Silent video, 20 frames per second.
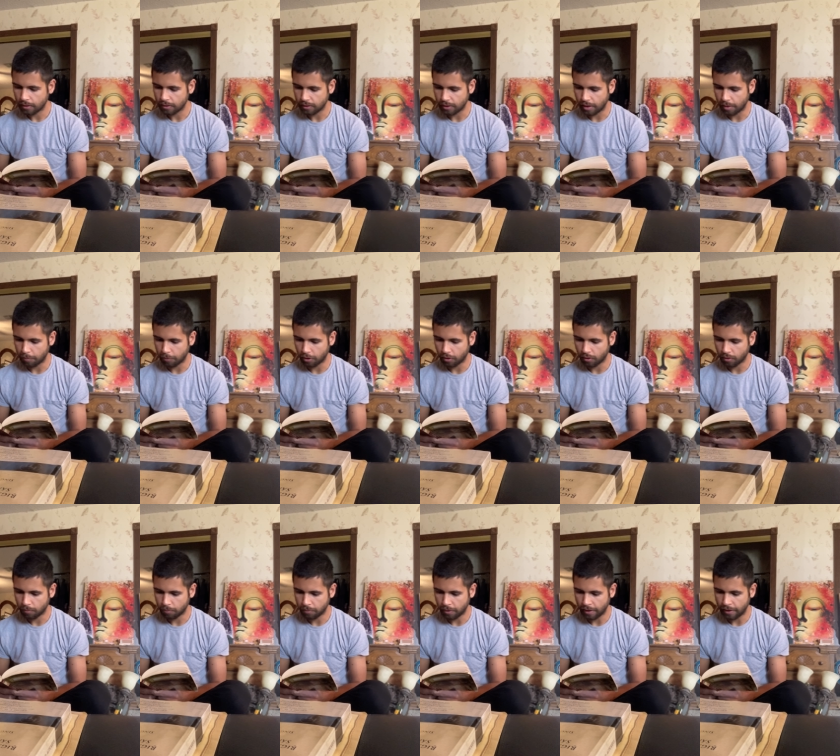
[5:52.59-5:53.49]
Clamor
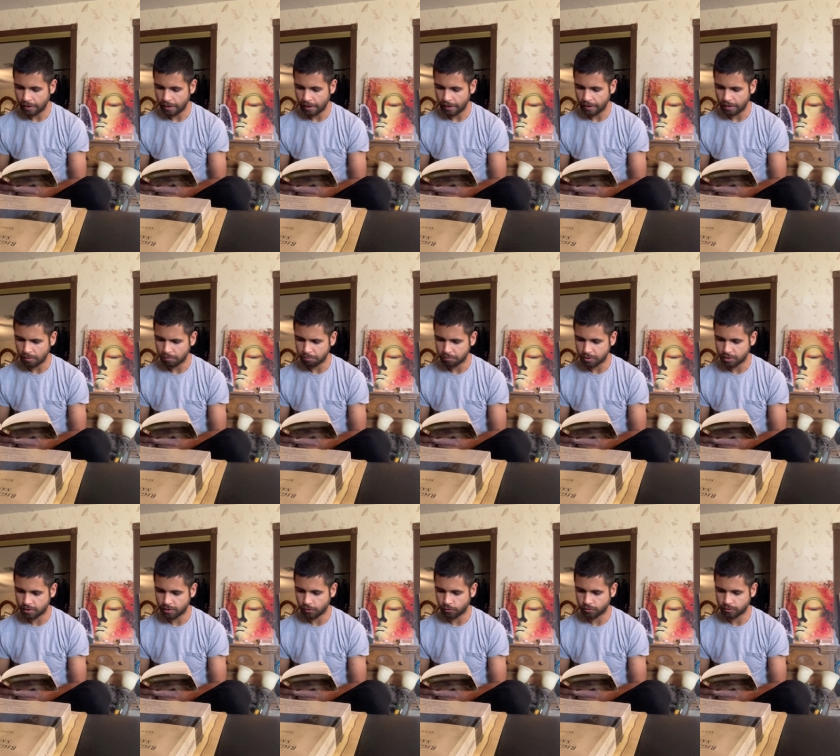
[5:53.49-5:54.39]
by night
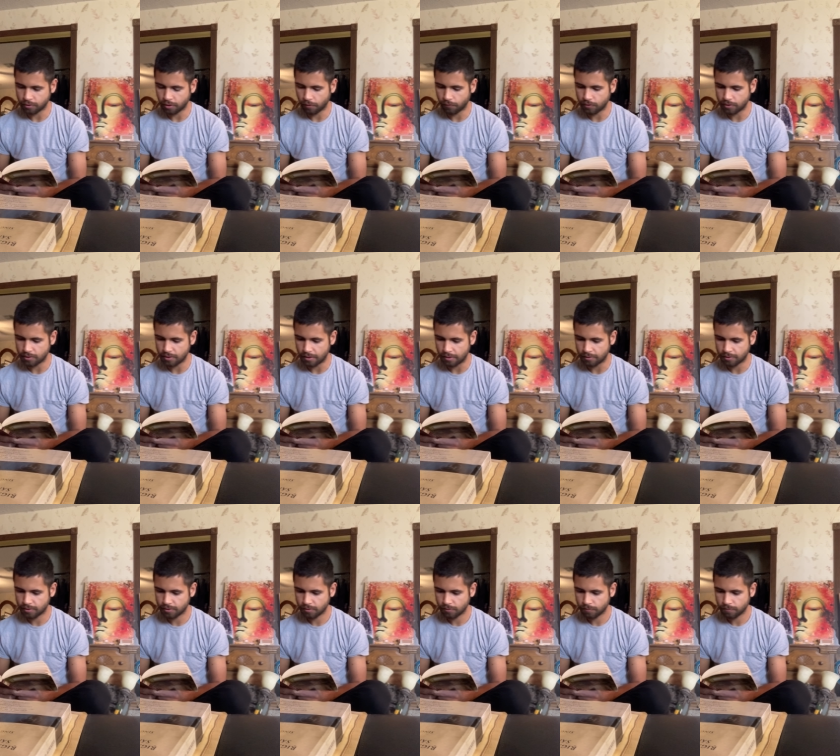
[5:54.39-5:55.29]
betokens
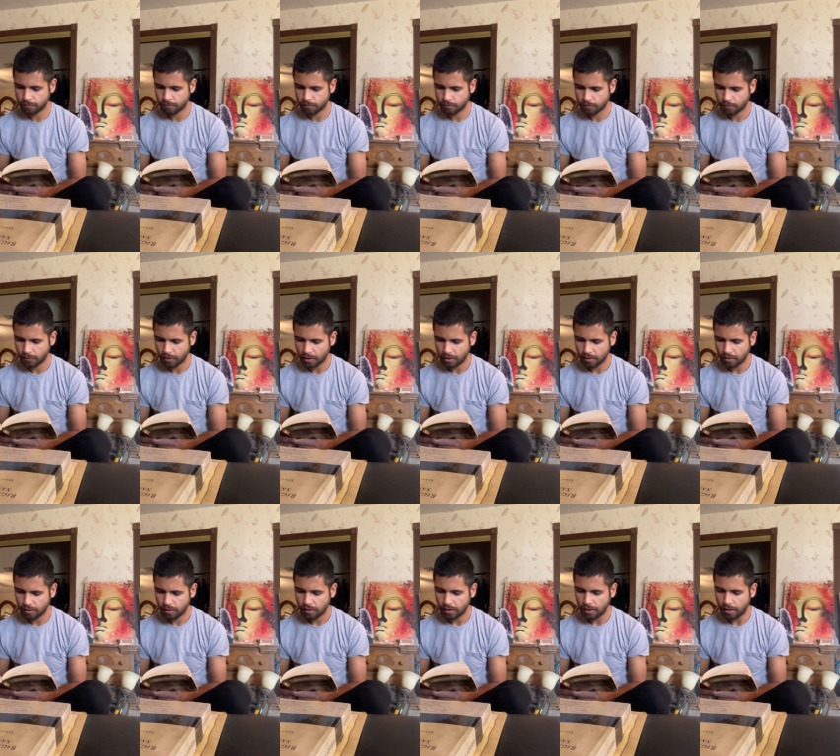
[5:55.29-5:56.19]
nervousness.
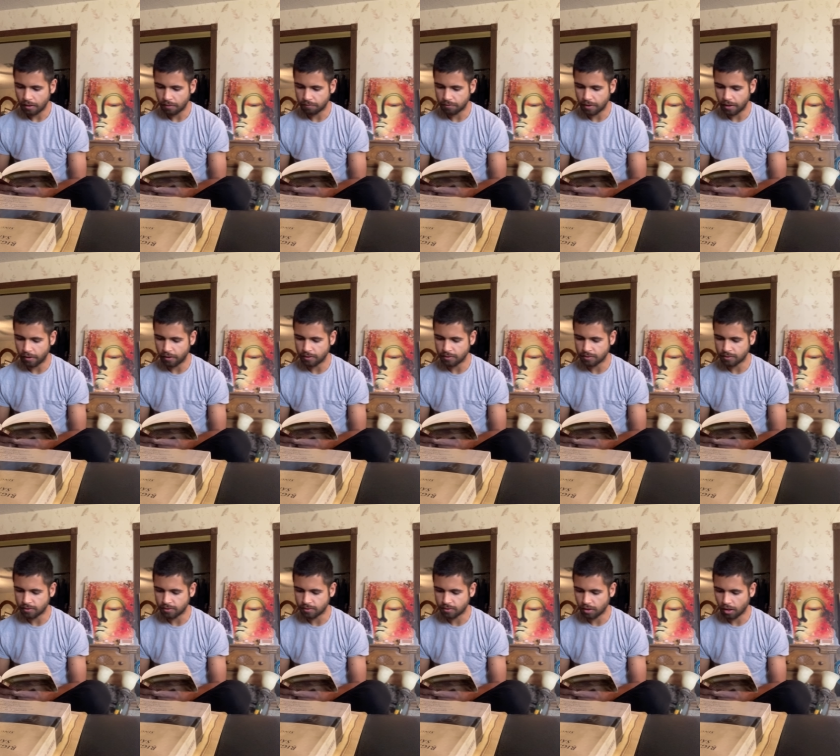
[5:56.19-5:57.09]
If there is
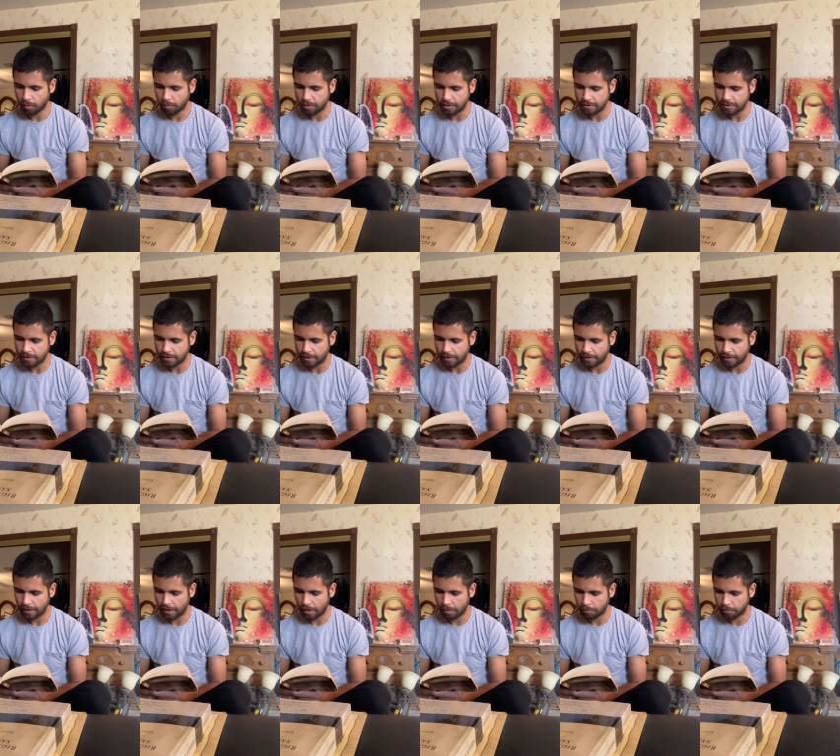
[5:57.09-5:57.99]
disturbance in the
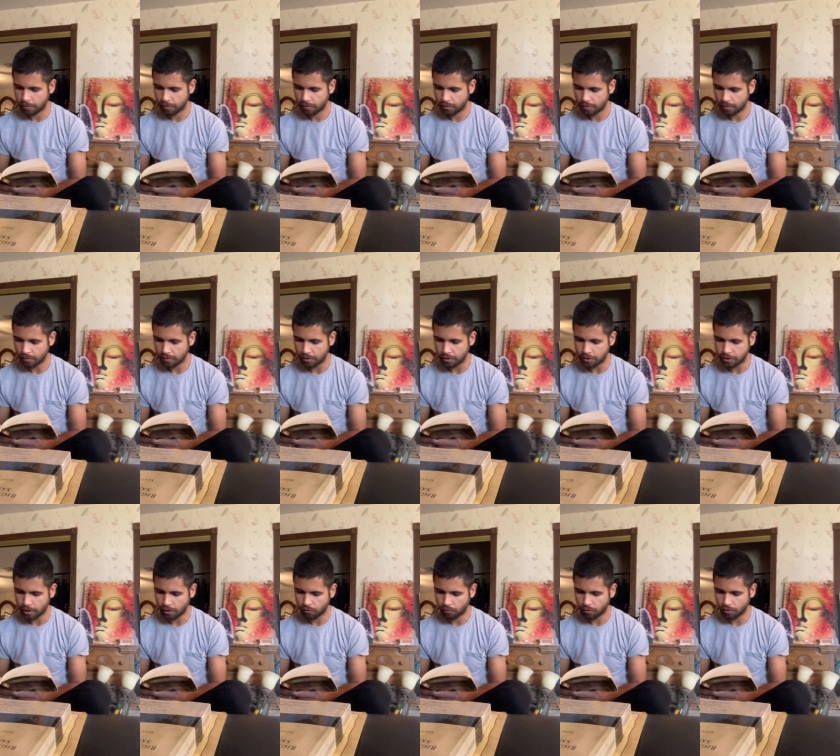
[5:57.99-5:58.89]
camp, the
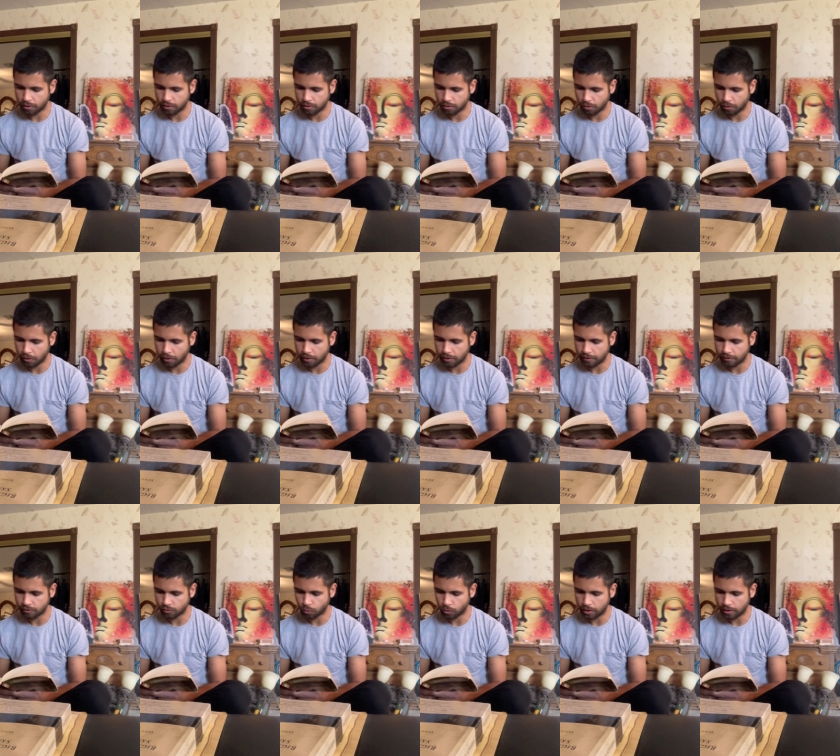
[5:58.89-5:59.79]
general authority
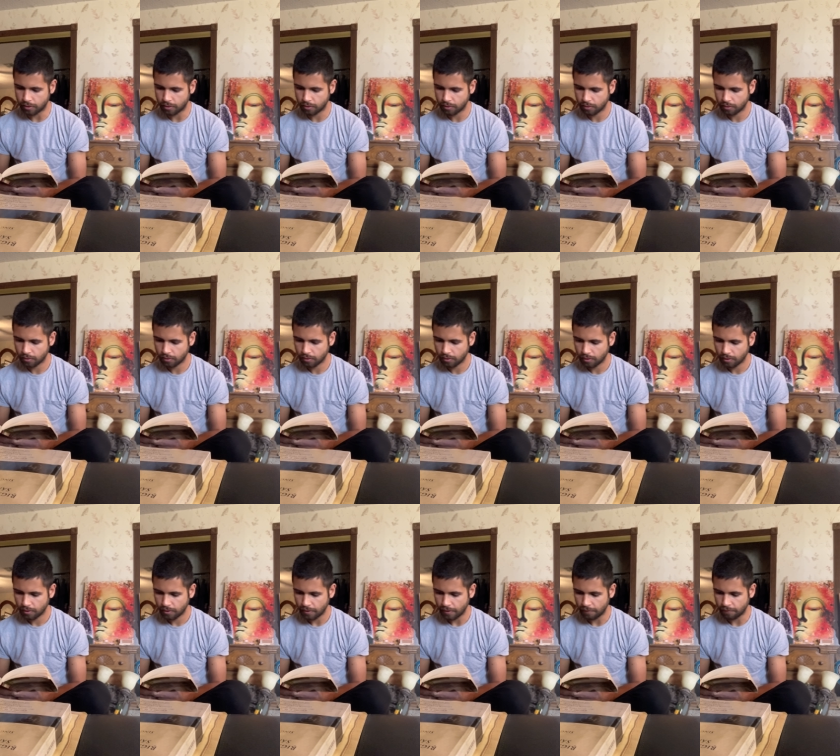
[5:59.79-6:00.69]
is weak.
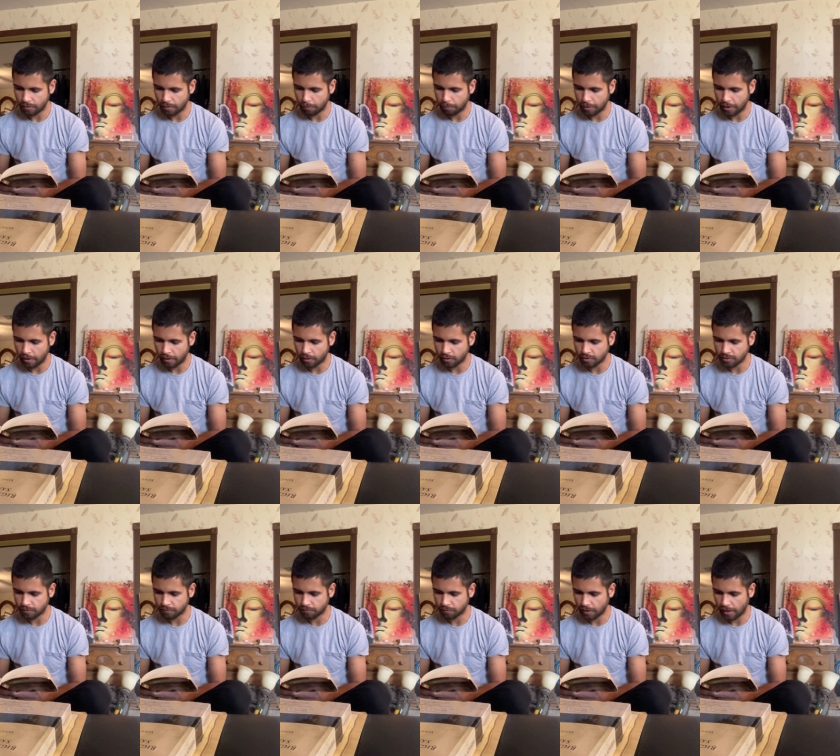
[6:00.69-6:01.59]
If the
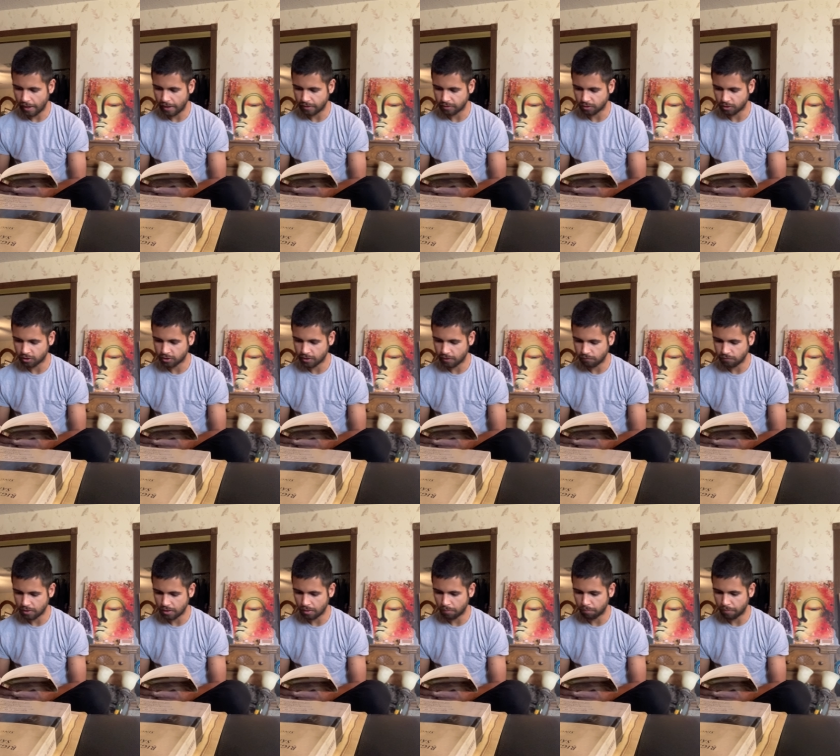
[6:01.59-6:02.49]
banners and flags are
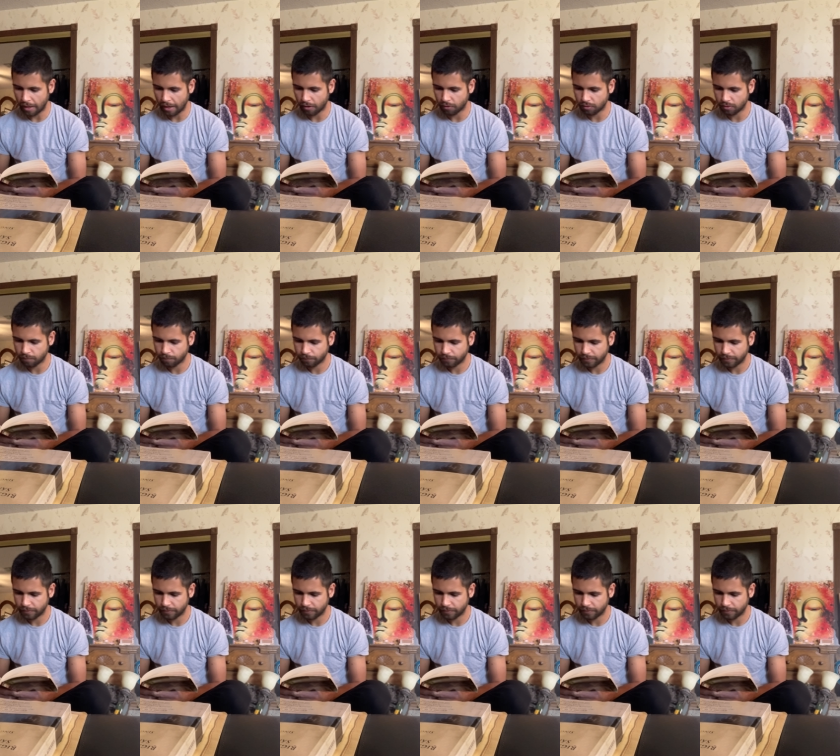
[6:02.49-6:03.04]
shifted about,